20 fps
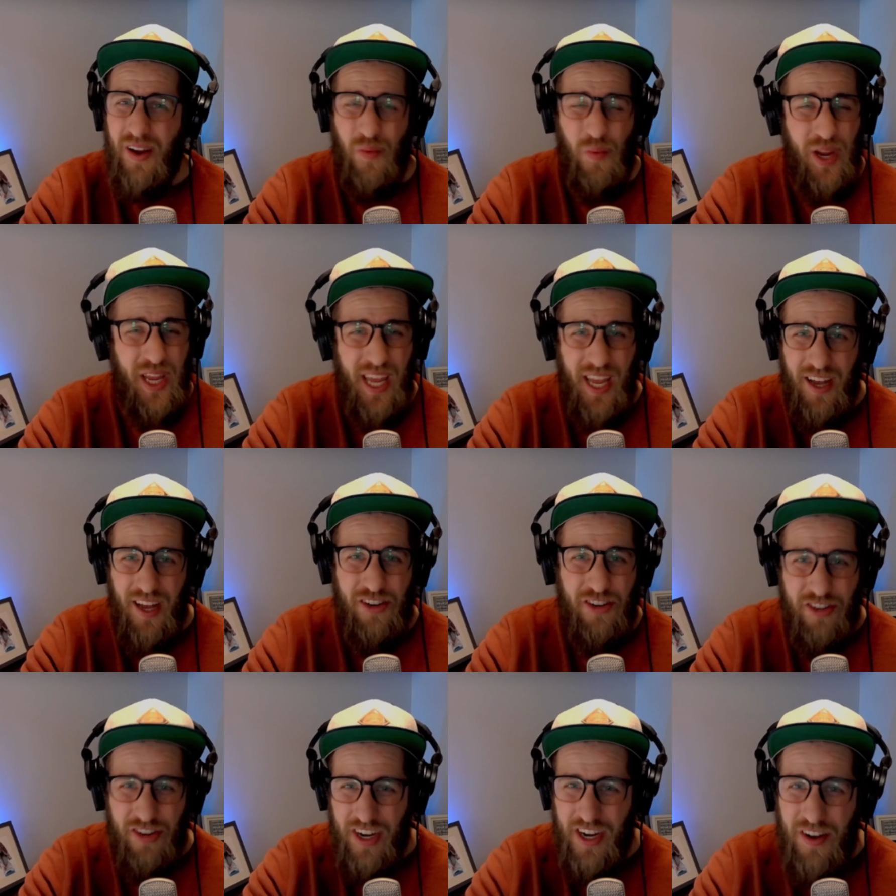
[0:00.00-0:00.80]
We
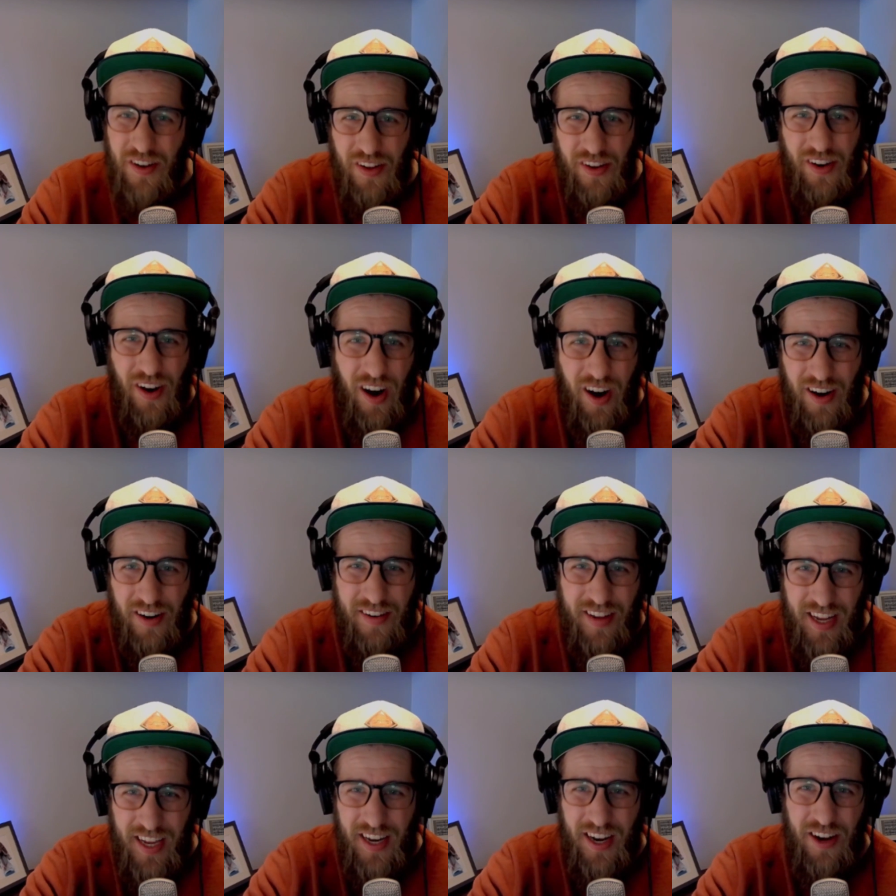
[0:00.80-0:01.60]
can't shield our
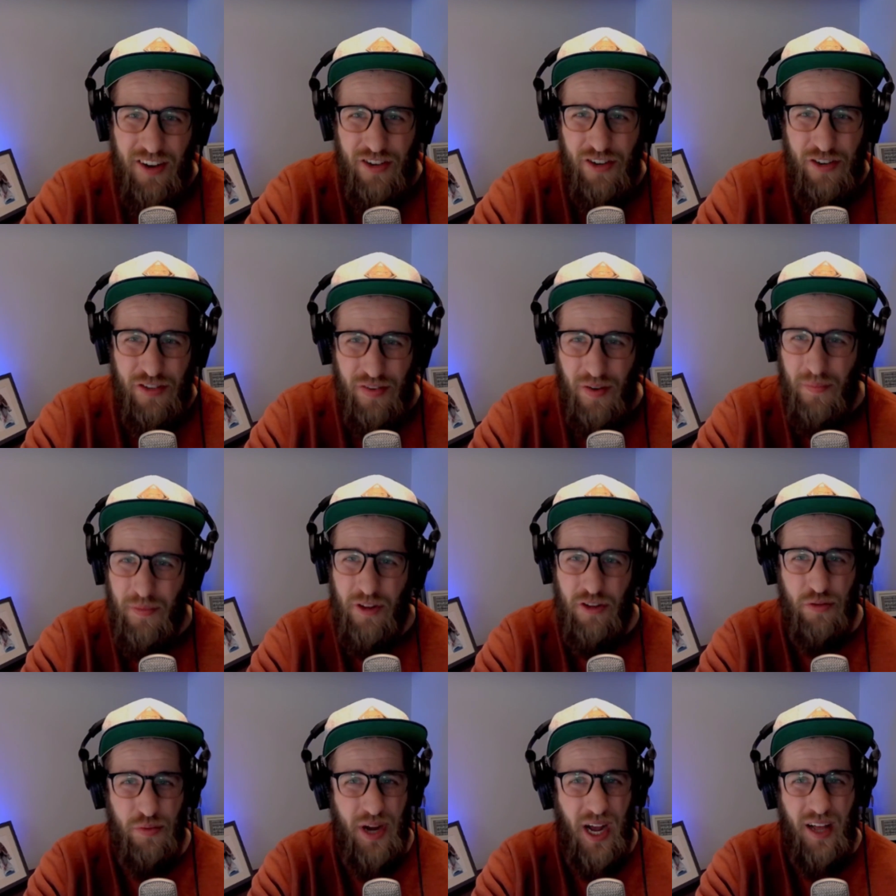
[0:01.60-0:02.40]
teenagers from
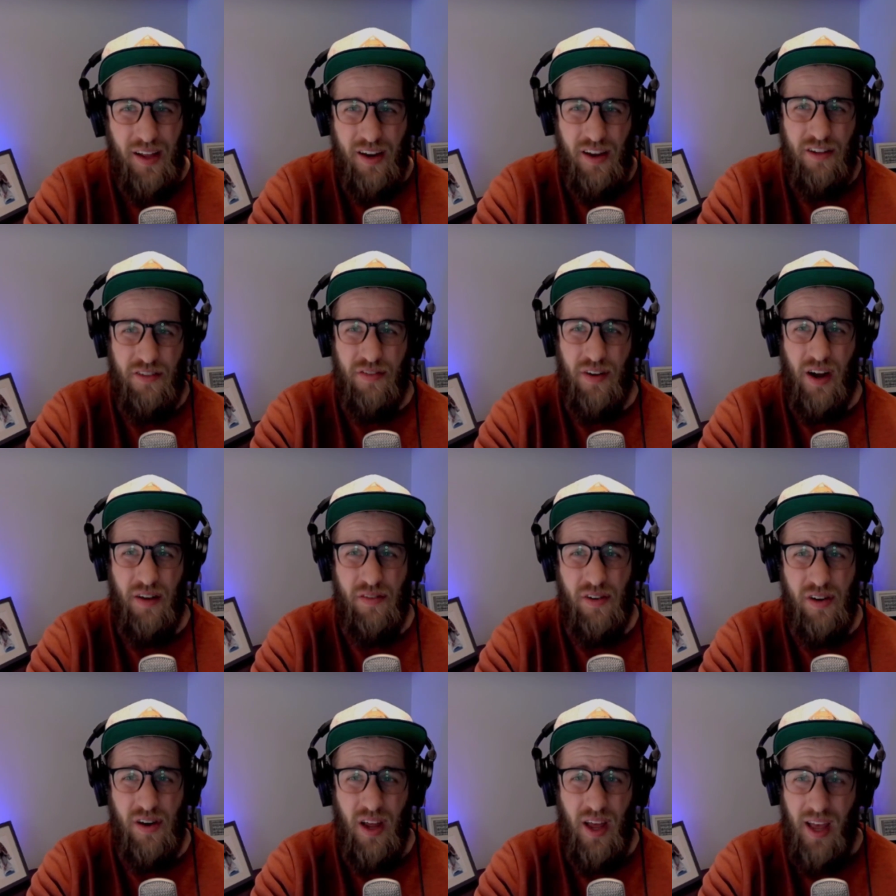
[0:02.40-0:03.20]
these realities
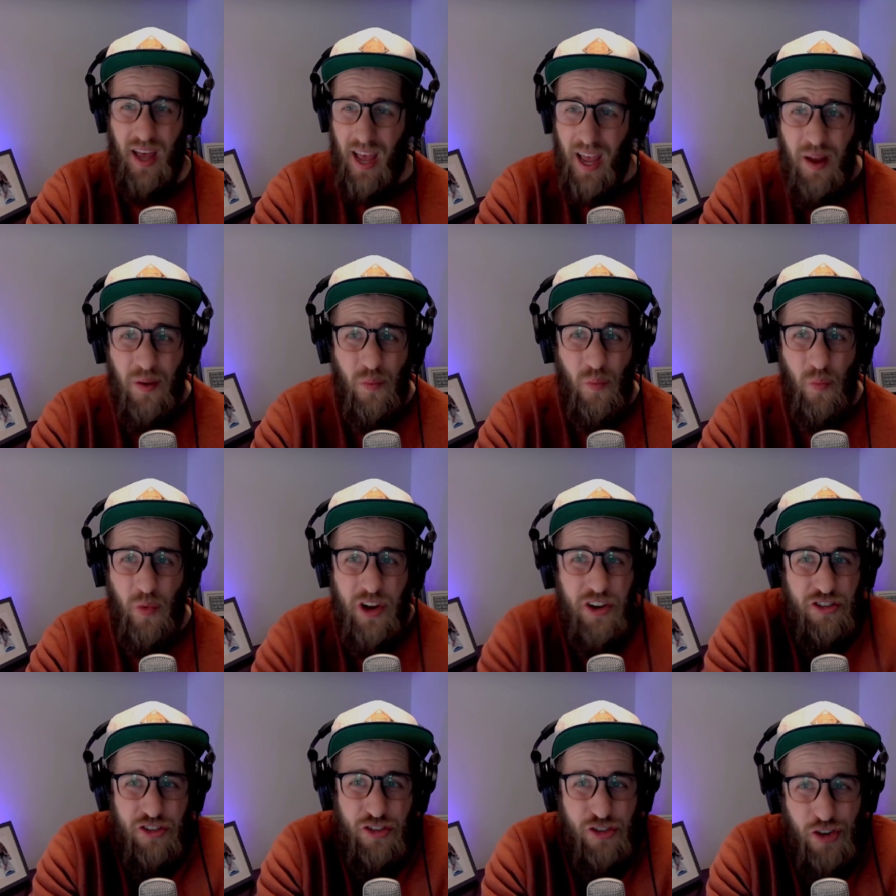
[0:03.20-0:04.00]
forever, and
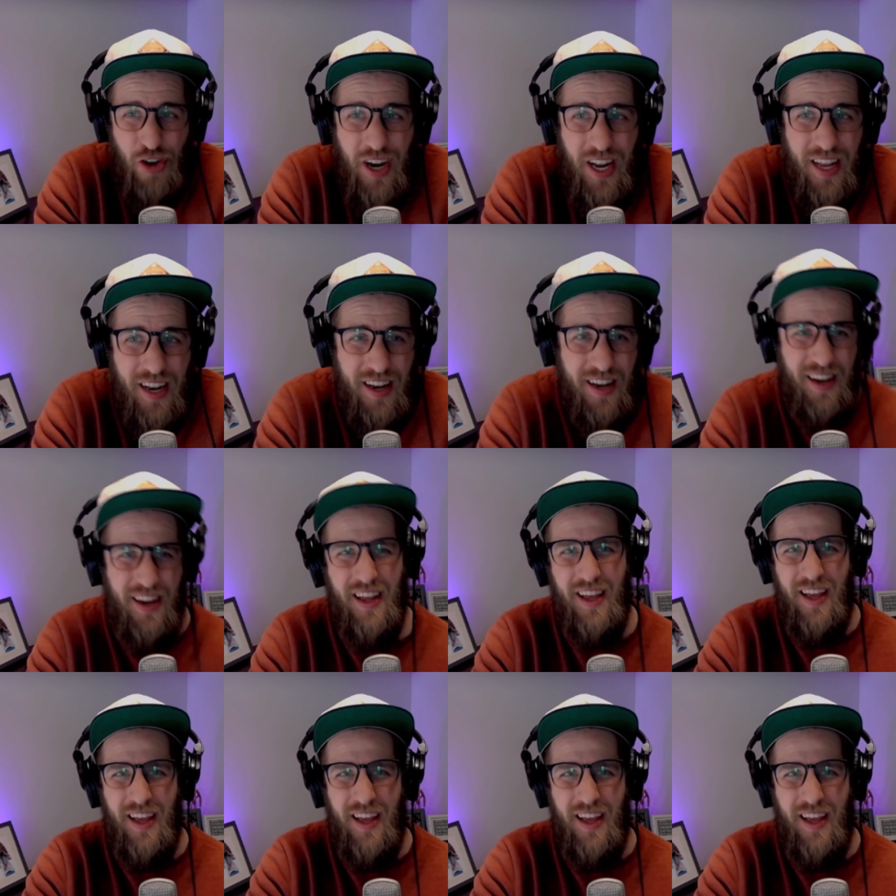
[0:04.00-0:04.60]
we shouldn't.